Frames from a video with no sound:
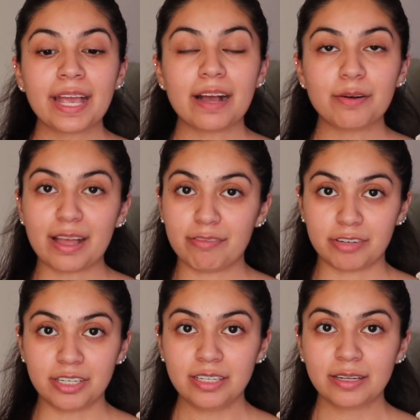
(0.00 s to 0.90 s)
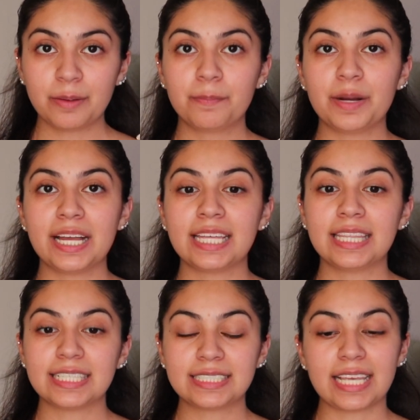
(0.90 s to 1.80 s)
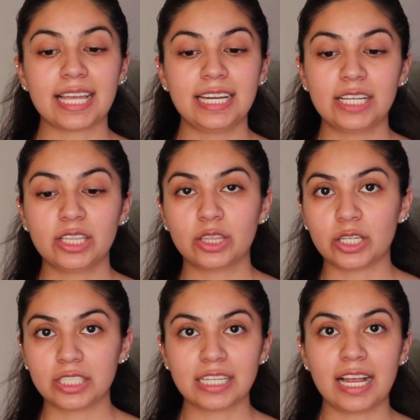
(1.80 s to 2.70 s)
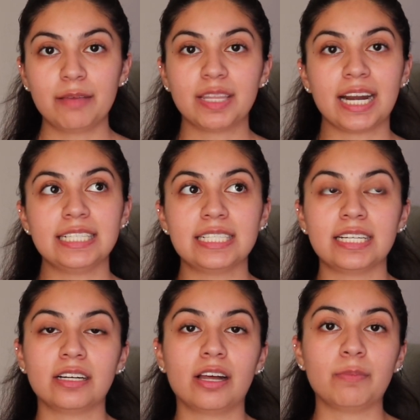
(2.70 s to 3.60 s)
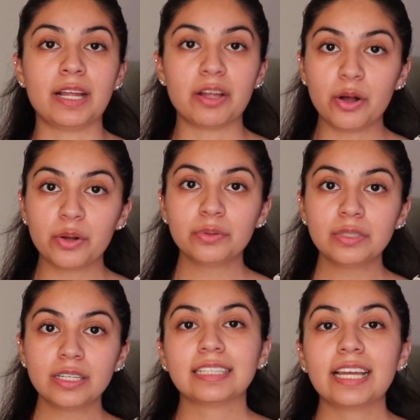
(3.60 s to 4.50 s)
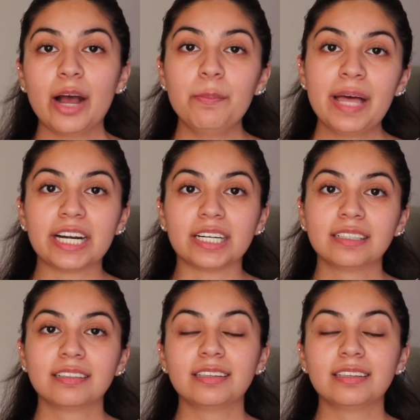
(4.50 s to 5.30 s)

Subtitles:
However, by the second and third time that I did it on my own, it got better.